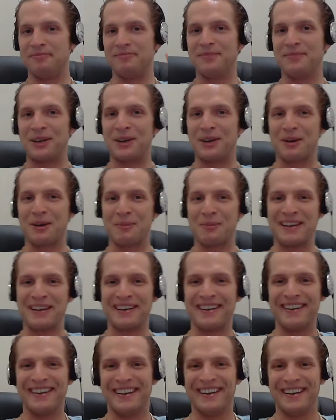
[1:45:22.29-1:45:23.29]
You know what I
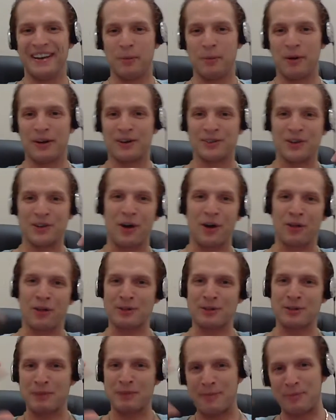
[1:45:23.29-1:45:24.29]
mean? Whereas all
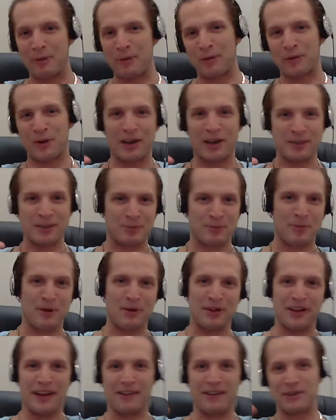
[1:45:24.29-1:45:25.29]
those people
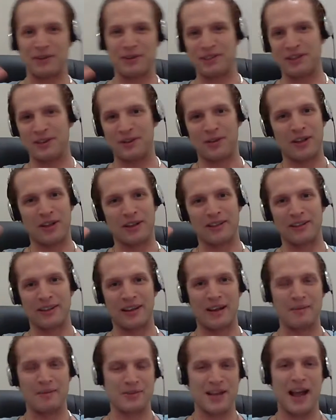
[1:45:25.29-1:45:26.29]
cross-promoting every single thing that
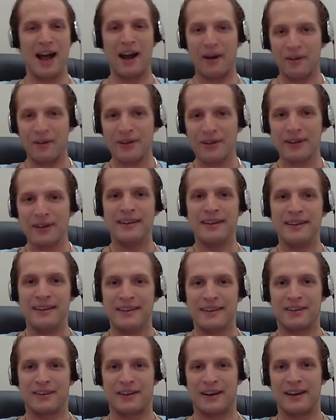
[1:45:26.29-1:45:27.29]
comes out,
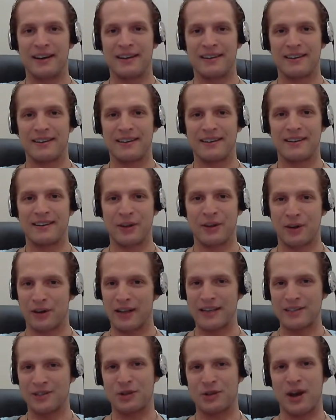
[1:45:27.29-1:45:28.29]
right, their
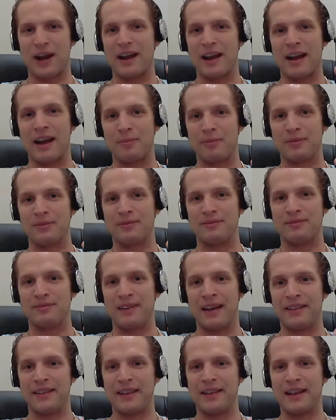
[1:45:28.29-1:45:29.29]
lists dry up,
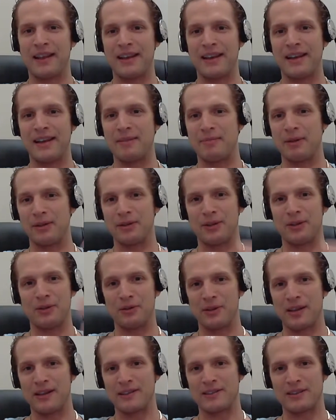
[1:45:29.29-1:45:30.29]
and then they need to build a new
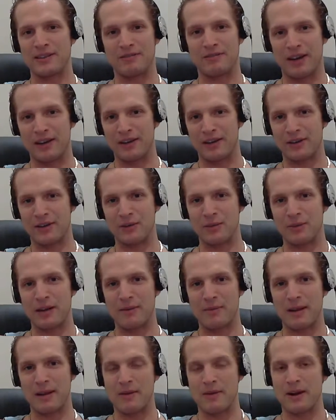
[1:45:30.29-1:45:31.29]
list and find a new way to
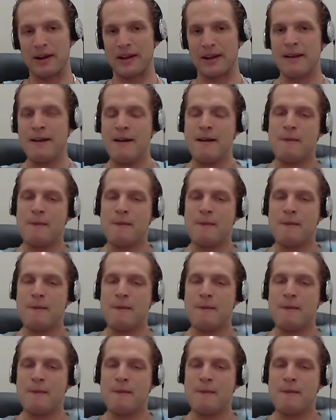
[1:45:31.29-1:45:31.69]
make money.